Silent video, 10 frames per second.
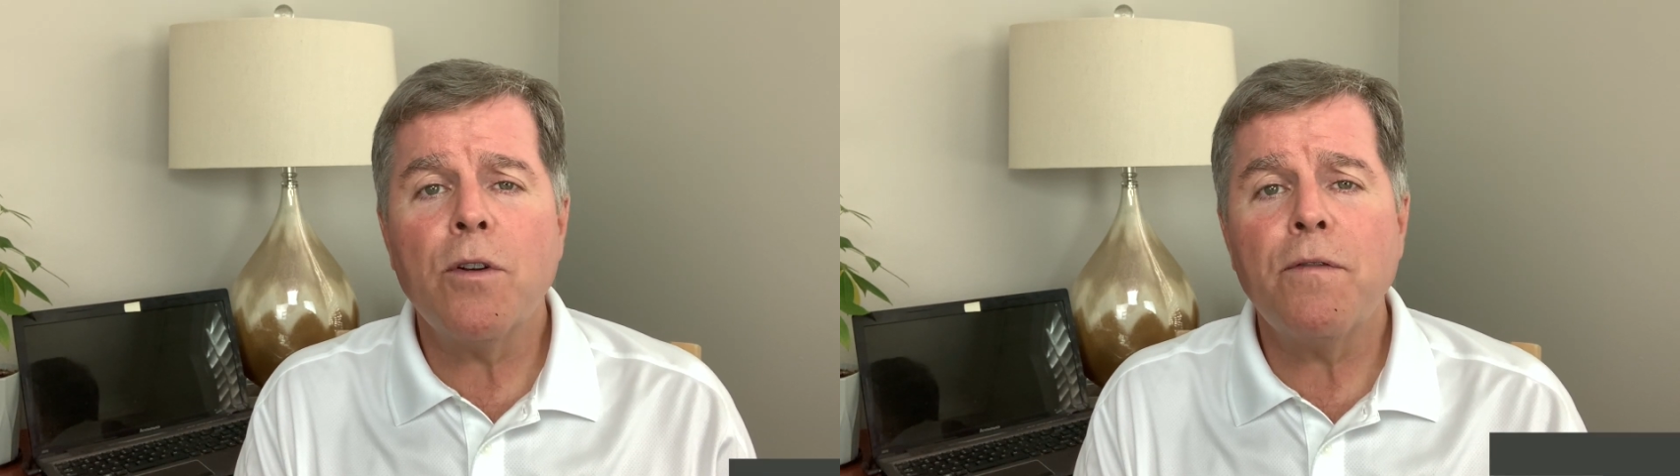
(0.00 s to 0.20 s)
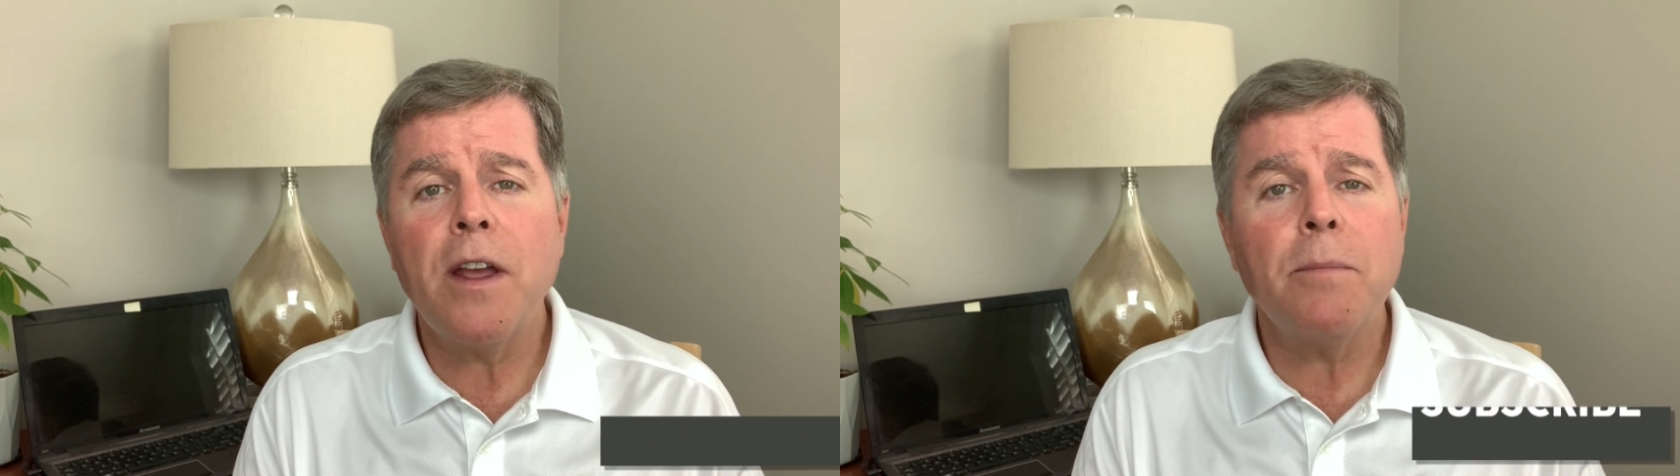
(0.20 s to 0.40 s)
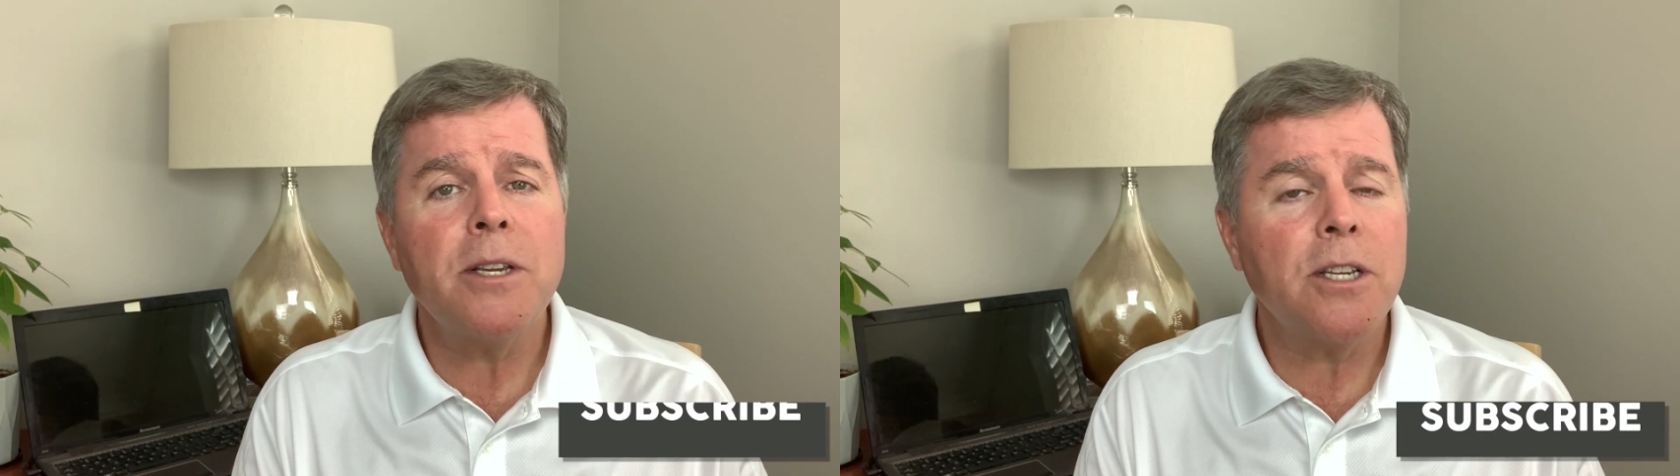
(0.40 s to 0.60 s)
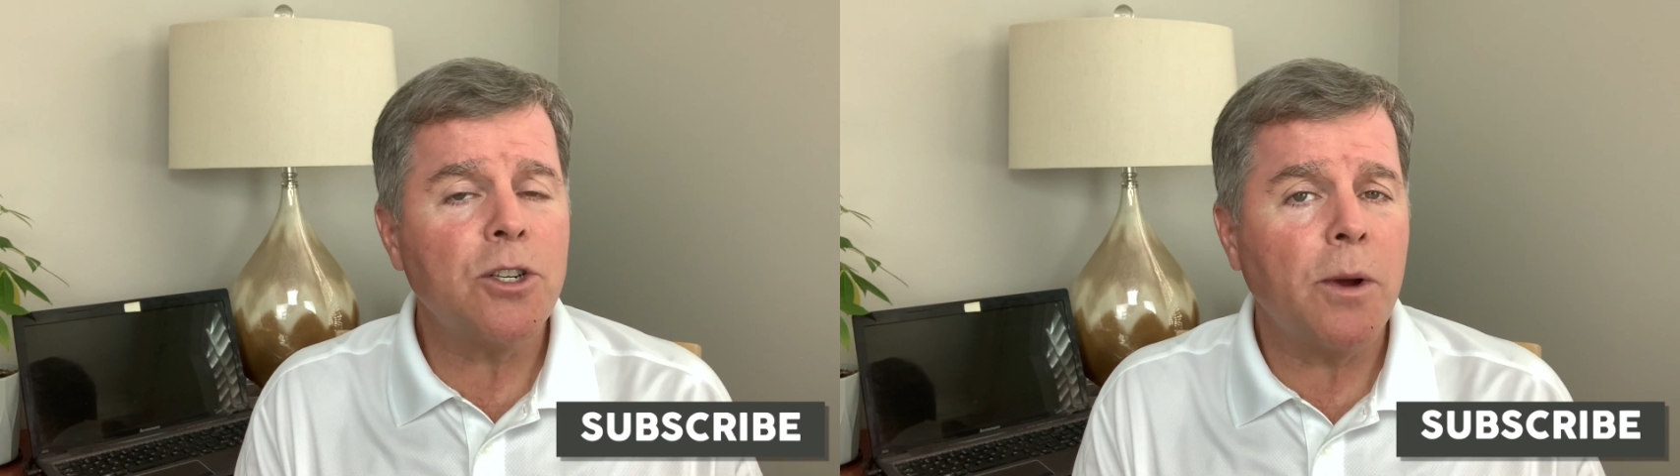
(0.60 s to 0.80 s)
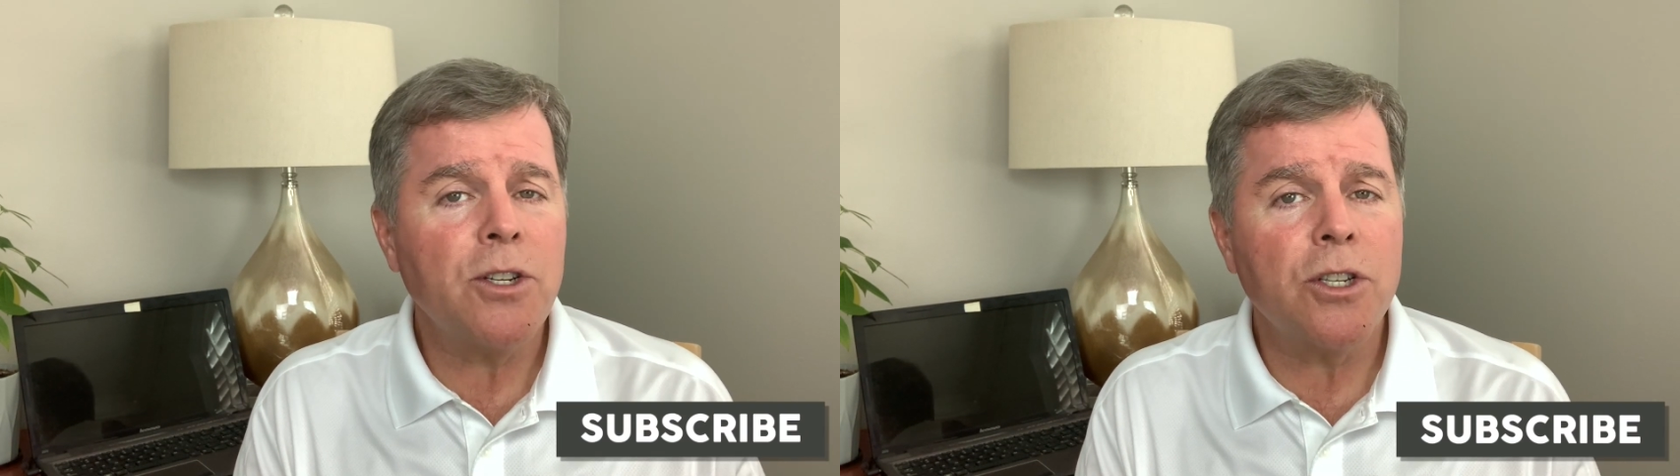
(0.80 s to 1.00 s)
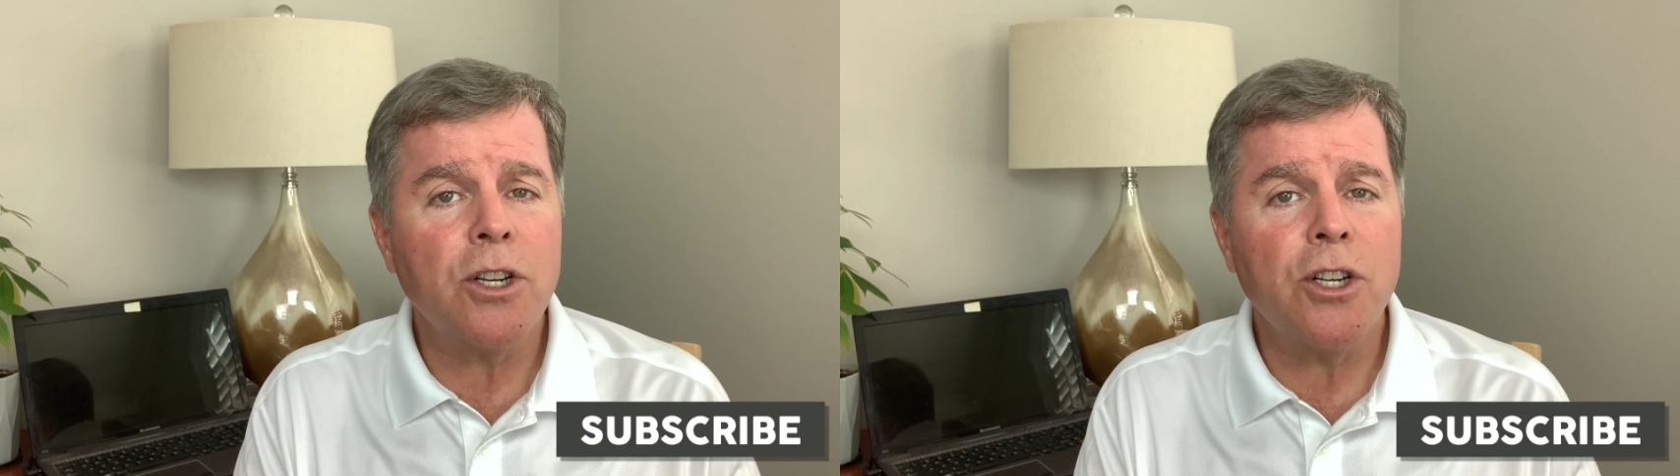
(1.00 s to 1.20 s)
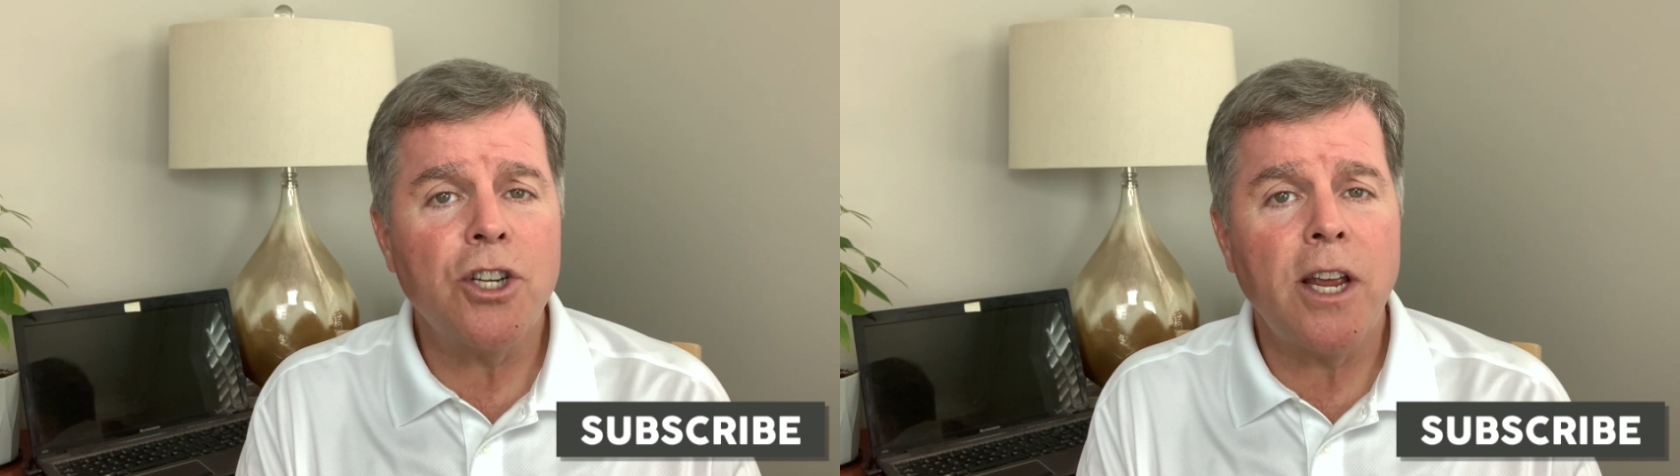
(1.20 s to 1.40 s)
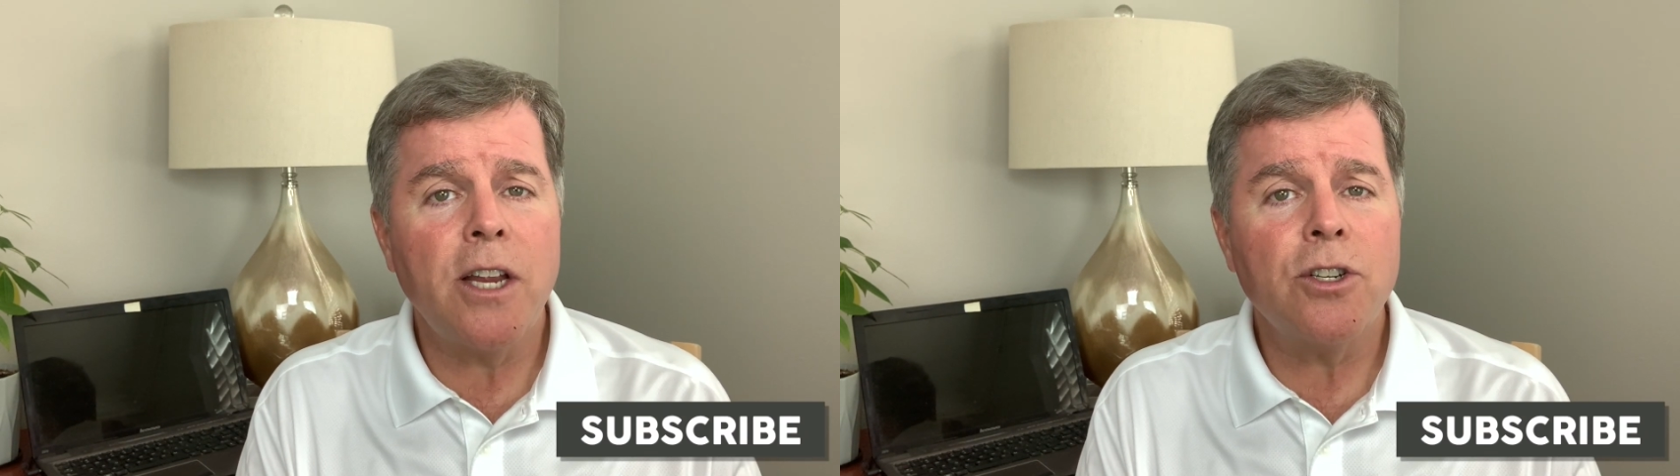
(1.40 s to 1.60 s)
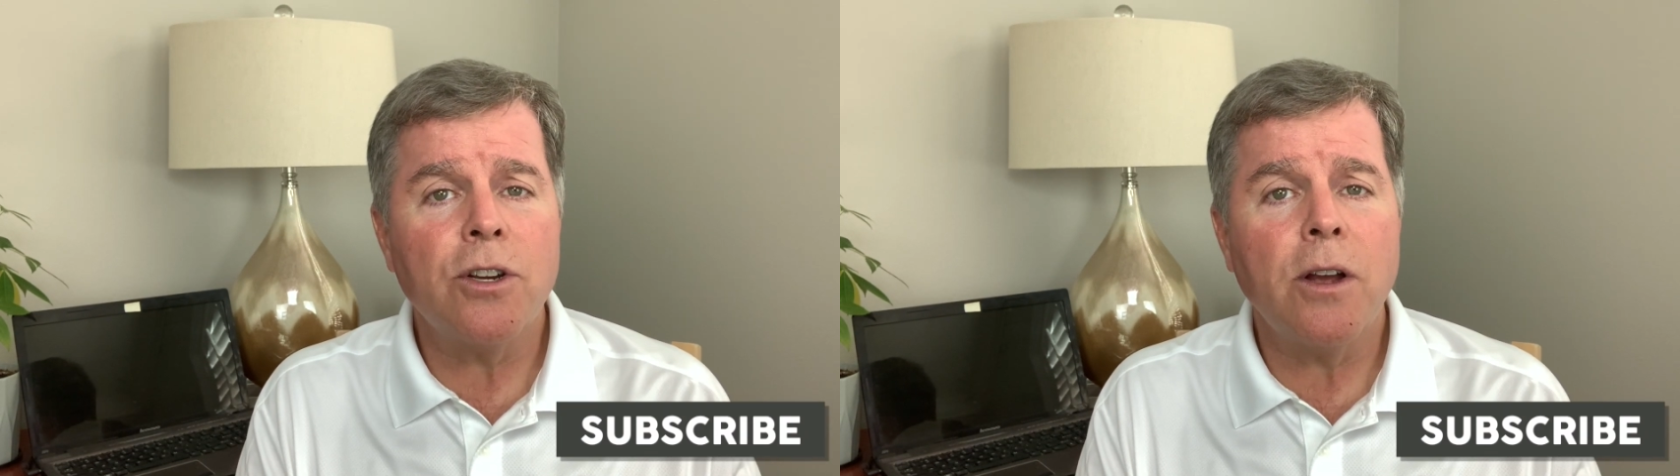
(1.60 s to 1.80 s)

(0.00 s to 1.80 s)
family situation is going to change